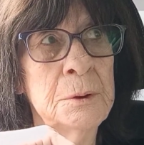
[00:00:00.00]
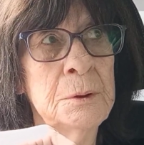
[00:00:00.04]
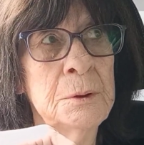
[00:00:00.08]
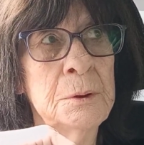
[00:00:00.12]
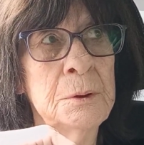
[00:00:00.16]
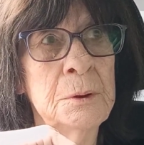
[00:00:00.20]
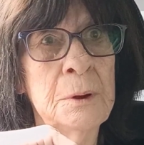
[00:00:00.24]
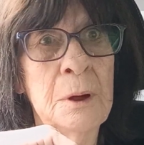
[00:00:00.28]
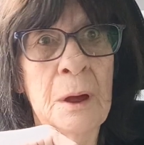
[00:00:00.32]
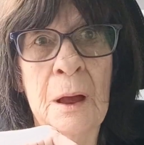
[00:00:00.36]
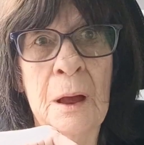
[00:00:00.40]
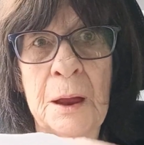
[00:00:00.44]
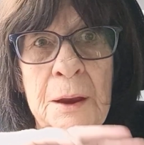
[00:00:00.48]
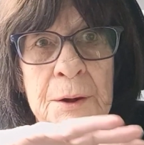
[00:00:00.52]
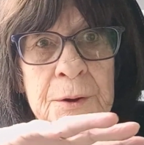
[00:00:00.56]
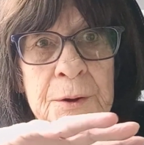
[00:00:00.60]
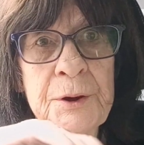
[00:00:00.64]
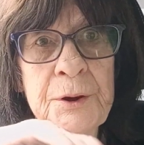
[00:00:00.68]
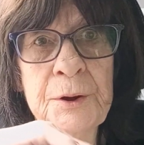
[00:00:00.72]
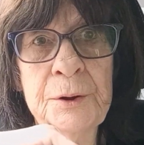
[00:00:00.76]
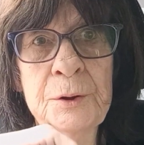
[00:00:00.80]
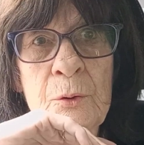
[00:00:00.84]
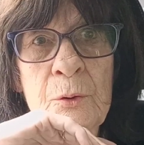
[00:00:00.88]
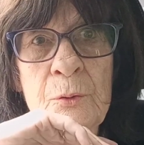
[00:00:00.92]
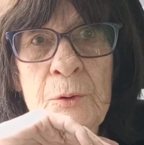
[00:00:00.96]
I
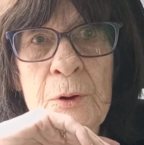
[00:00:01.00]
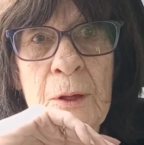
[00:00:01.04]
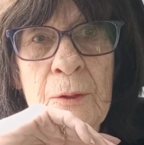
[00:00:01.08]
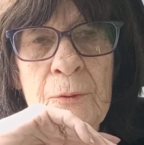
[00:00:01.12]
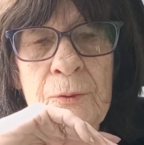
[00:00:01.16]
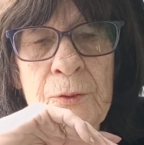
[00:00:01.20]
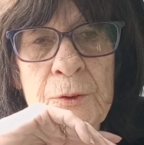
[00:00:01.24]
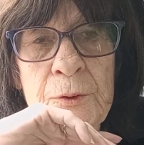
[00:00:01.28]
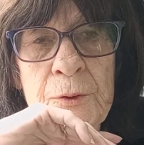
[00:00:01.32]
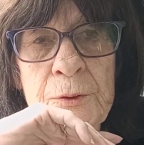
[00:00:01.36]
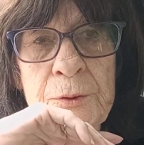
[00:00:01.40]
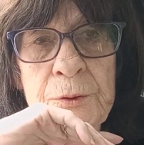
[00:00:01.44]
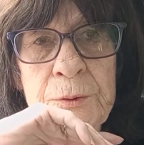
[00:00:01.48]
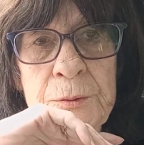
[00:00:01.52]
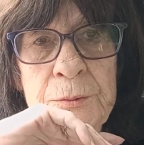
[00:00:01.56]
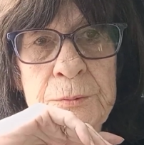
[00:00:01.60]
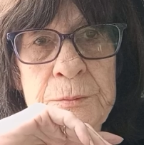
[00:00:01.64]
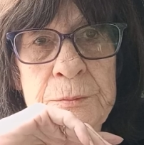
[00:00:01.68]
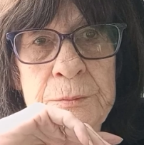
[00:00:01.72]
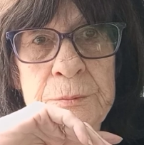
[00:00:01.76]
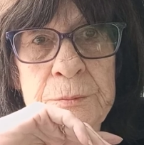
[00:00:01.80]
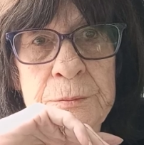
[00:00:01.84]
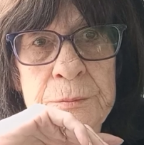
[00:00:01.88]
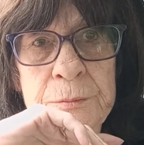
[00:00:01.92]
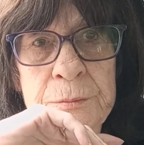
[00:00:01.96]
didn't know nothing.
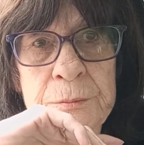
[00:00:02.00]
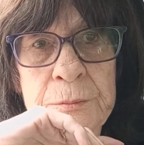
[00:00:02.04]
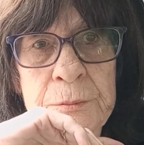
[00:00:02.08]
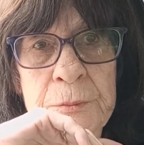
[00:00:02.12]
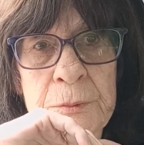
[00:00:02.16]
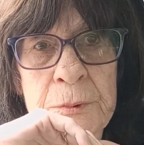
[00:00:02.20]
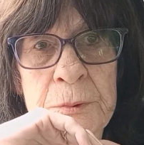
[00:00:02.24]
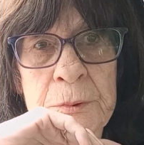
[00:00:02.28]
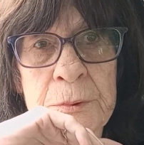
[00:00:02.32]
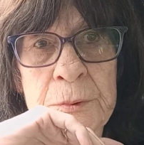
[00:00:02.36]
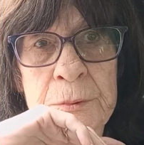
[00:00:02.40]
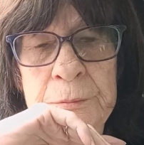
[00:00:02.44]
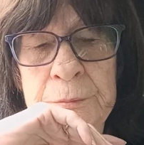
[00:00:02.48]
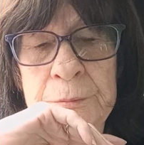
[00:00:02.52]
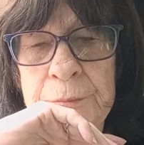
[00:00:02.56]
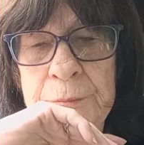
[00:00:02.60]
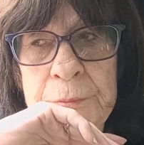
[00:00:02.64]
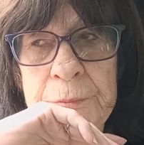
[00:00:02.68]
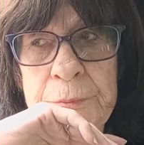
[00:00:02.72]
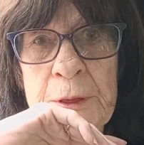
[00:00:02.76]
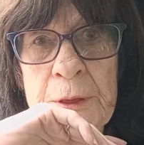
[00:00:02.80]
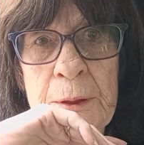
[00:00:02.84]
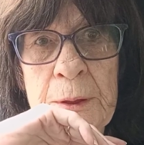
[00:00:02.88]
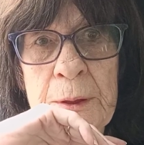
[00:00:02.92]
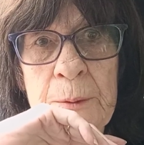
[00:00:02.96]

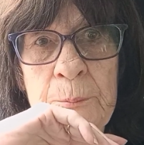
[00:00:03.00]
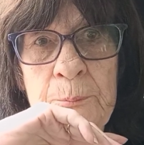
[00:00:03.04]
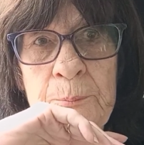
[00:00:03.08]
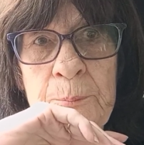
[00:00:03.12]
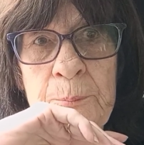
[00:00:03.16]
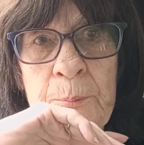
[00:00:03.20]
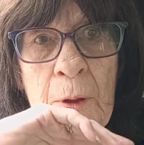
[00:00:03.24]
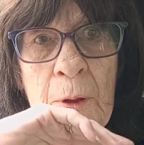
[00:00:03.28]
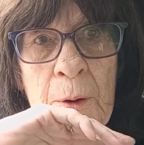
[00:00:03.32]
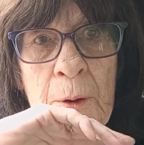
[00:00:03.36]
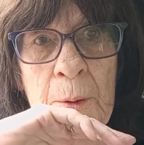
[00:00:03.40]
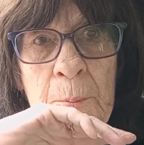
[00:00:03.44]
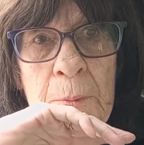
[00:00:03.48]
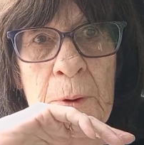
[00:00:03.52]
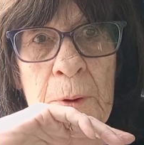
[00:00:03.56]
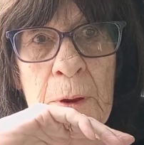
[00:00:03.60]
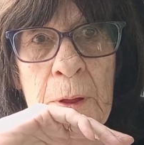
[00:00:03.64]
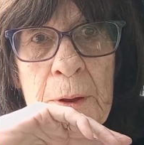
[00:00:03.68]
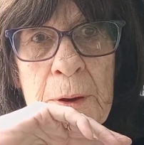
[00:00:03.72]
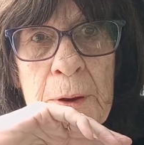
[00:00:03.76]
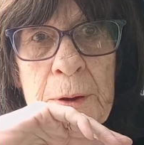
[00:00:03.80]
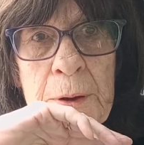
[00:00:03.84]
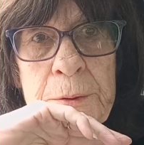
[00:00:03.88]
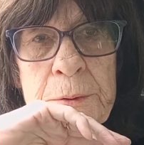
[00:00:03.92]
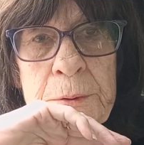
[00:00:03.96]
That bottom
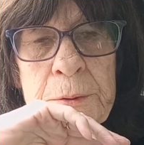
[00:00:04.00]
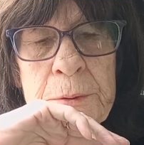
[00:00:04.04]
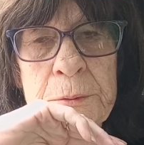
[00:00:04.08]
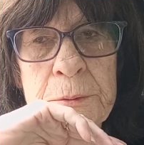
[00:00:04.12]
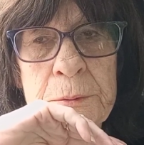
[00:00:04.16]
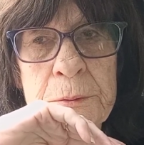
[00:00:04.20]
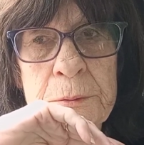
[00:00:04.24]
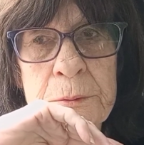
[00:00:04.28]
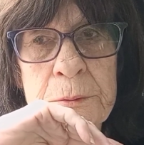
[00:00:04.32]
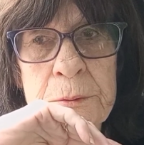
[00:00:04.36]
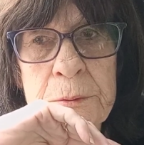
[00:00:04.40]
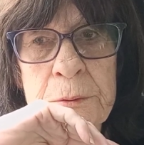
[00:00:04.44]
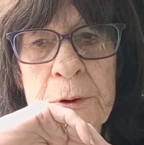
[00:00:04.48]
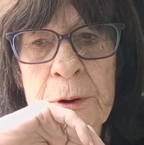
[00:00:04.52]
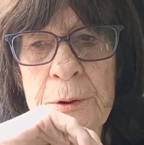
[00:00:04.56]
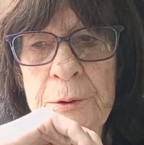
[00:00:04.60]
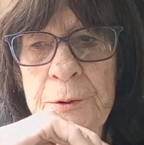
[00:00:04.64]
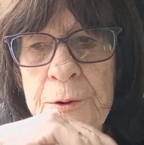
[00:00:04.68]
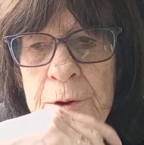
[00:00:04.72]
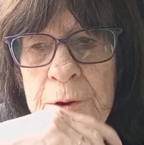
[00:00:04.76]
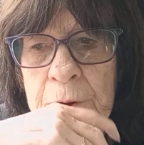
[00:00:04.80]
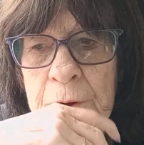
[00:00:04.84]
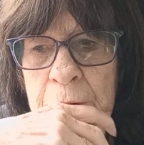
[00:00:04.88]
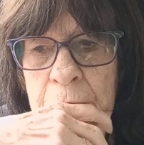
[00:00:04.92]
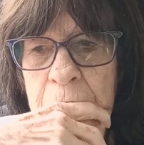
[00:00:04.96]
line.
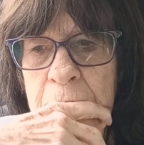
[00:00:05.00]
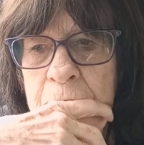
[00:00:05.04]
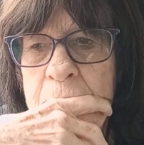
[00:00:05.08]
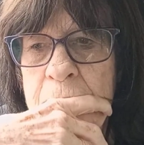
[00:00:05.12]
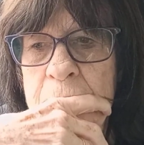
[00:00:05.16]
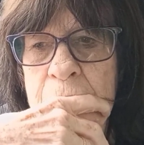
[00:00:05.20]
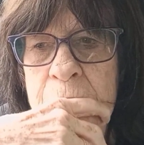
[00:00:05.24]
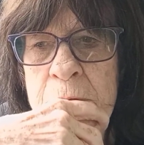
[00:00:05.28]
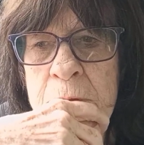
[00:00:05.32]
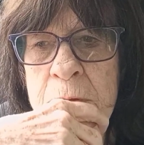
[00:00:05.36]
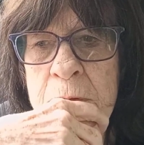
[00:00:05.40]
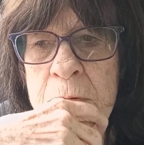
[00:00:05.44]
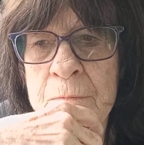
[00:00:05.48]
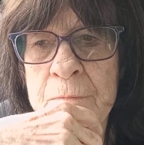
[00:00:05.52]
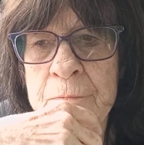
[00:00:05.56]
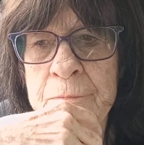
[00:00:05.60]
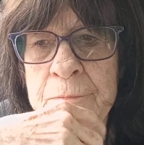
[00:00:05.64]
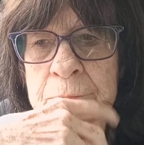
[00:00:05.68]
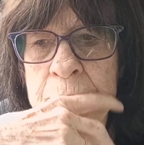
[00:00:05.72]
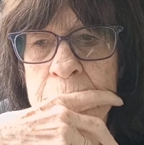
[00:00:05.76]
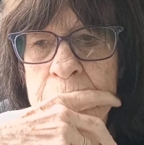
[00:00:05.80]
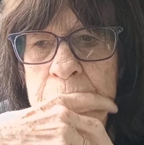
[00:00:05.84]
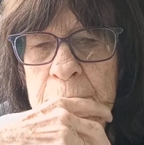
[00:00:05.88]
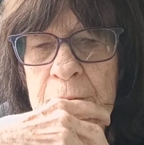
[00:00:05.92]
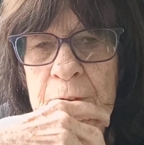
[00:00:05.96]
And
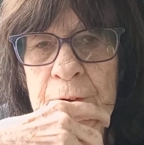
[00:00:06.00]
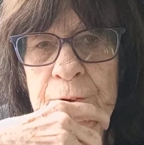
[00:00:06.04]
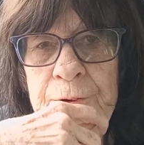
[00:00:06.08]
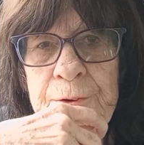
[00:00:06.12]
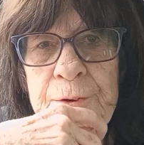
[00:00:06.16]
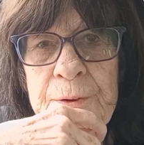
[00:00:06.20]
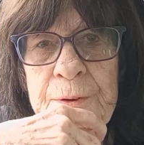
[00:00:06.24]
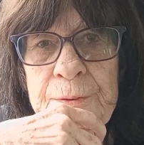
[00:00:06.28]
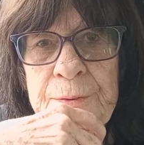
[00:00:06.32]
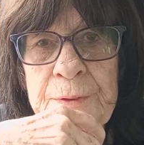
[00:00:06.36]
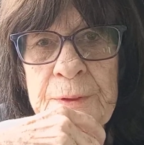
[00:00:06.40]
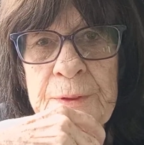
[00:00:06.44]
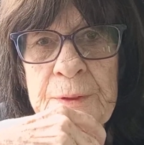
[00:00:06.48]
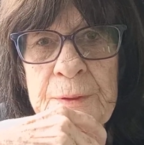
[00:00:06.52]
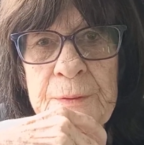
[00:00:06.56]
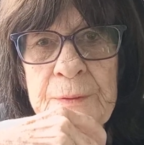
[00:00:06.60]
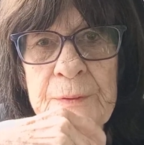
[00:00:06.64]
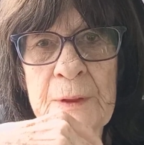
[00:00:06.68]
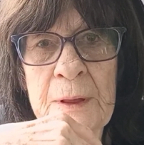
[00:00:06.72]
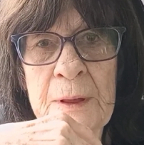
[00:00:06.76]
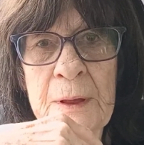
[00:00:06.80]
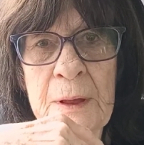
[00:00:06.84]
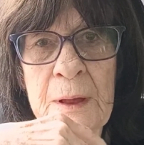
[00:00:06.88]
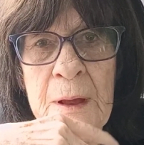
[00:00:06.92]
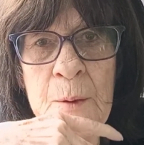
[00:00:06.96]
but
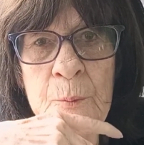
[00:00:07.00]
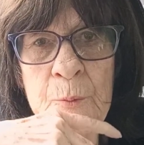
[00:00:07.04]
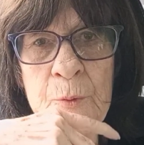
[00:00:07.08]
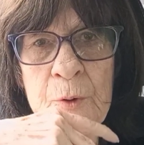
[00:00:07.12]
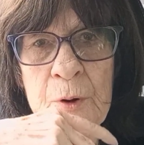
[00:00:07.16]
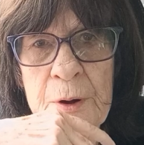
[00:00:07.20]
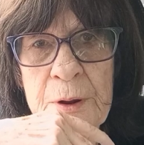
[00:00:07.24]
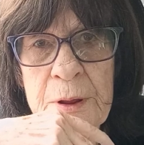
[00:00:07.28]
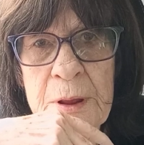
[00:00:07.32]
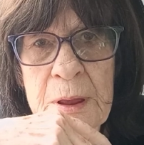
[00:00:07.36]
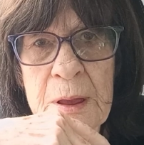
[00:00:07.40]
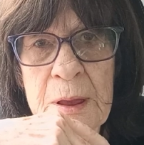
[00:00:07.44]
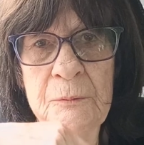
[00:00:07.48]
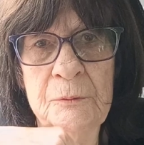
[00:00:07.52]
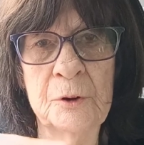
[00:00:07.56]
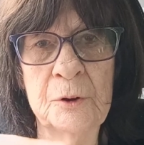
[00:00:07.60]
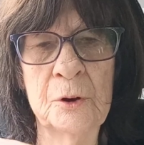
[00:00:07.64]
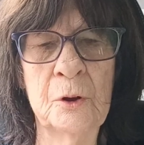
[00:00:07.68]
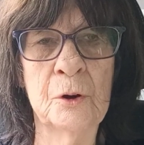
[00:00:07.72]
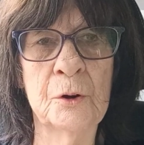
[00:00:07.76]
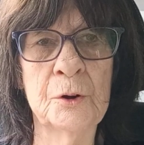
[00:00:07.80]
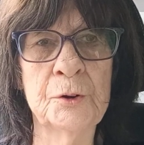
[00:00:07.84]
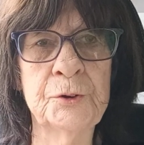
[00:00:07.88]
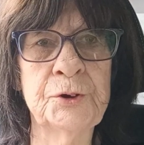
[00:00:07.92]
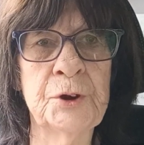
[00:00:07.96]
I'm really having a
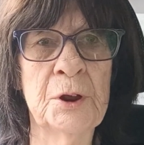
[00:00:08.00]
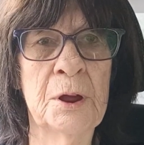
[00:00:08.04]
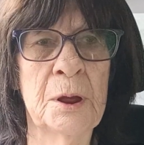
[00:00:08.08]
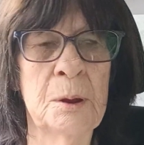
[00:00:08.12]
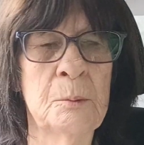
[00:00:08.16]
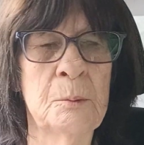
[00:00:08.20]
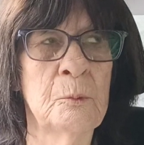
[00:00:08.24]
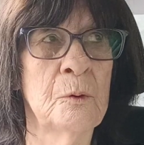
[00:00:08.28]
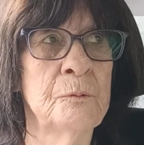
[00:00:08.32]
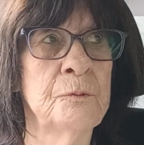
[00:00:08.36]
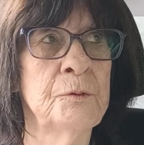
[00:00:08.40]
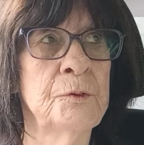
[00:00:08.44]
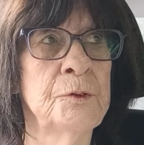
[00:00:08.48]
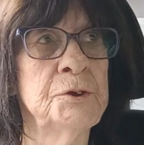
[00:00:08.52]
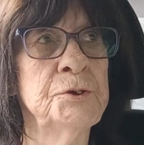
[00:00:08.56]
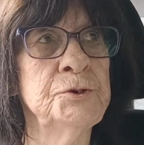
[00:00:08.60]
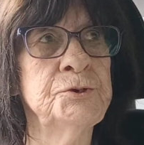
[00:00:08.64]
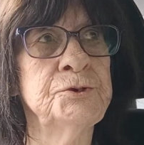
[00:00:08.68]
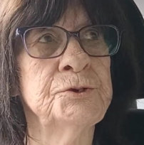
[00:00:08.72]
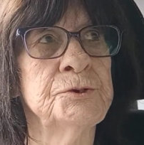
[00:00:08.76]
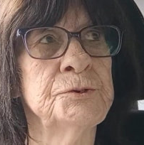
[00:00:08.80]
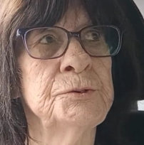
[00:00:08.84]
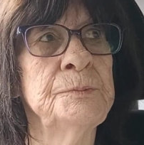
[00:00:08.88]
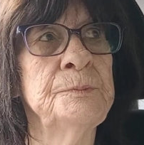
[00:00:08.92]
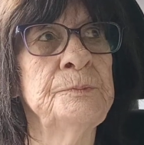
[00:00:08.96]
hard time over
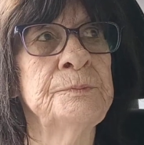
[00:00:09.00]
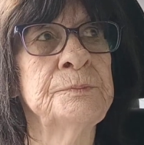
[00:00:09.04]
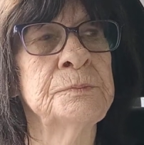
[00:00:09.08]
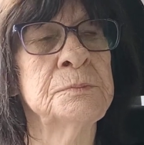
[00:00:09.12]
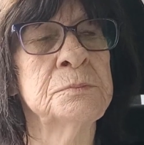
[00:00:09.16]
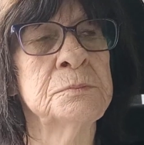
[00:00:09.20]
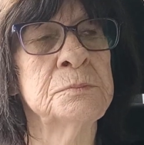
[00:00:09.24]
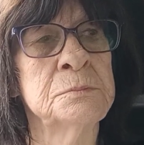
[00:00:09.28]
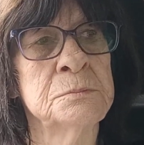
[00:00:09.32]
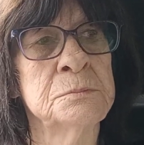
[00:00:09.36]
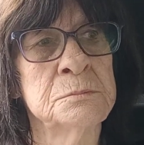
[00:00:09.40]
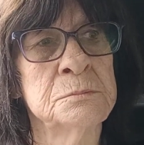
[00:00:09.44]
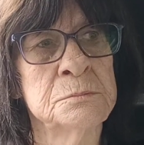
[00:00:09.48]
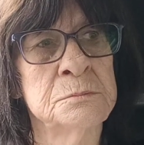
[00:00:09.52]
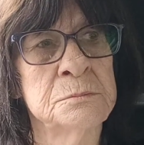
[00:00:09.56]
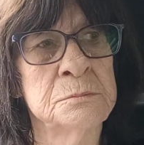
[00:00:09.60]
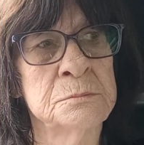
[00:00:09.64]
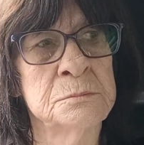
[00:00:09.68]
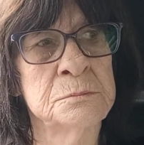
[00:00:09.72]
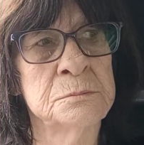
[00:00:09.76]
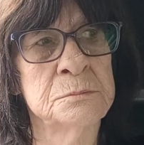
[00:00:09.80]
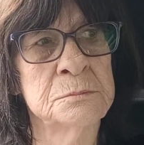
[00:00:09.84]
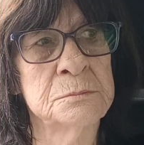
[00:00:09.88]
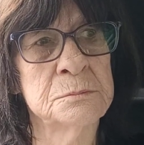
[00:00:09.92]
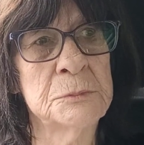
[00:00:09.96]
this and
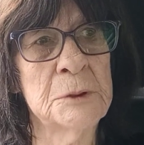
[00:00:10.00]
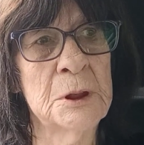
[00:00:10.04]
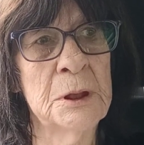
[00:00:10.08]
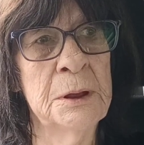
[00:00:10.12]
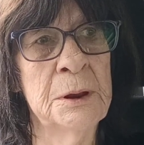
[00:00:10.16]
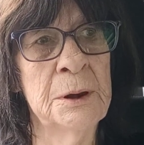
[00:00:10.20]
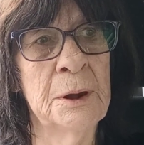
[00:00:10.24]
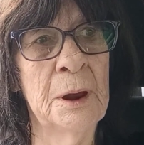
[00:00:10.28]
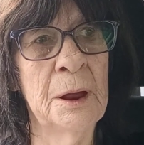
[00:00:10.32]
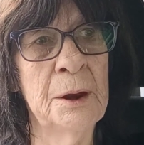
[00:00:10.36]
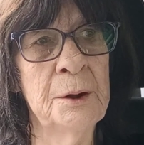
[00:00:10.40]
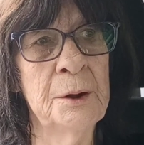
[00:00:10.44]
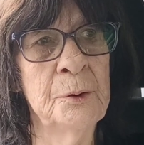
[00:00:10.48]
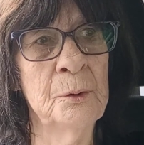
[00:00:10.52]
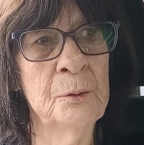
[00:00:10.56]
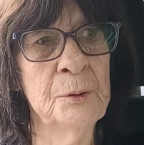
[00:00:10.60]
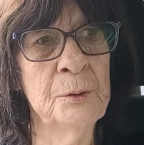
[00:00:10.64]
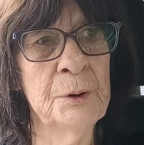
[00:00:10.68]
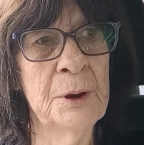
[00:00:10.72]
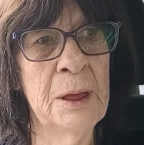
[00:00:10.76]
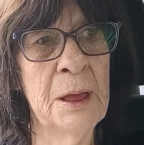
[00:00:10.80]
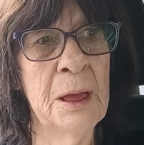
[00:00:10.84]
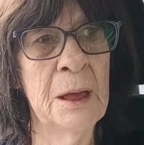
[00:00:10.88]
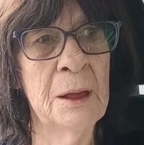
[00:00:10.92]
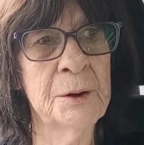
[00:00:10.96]
I don't know
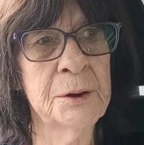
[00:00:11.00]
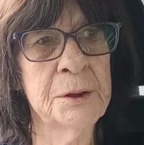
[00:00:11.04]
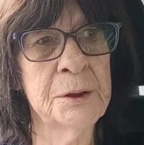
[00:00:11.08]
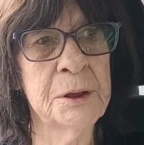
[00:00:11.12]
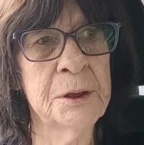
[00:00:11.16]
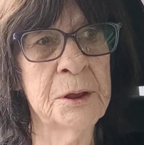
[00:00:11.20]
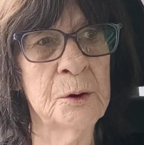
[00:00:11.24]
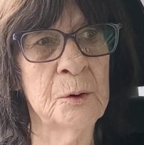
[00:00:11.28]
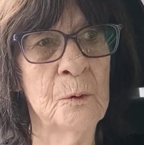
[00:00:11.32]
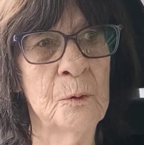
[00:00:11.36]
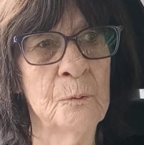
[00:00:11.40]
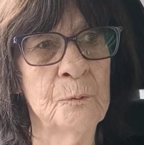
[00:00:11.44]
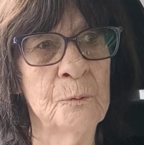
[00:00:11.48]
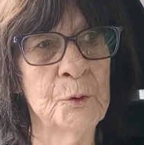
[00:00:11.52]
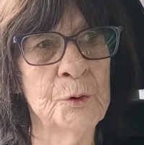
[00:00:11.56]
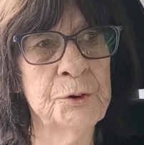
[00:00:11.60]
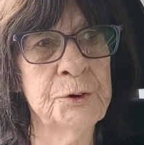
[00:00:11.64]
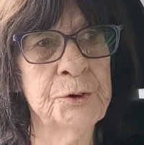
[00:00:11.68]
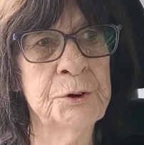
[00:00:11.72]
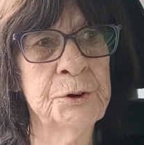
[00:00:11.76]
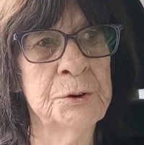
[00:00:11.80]
how to get over it.